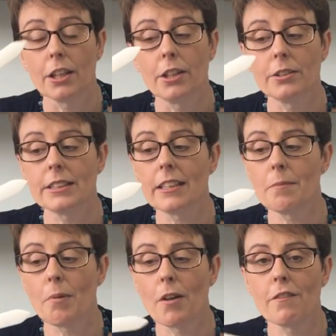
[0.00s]
Using
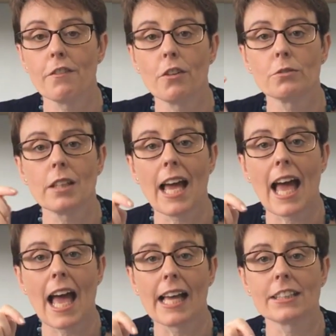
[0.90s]
the bone folder
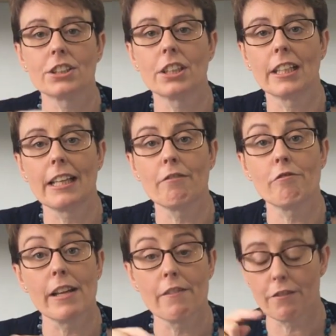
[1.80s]
actually
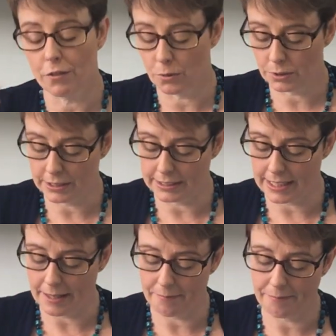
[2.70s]
reinforces
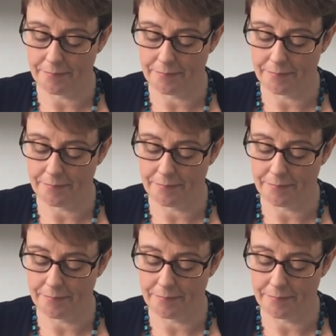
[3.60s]
it.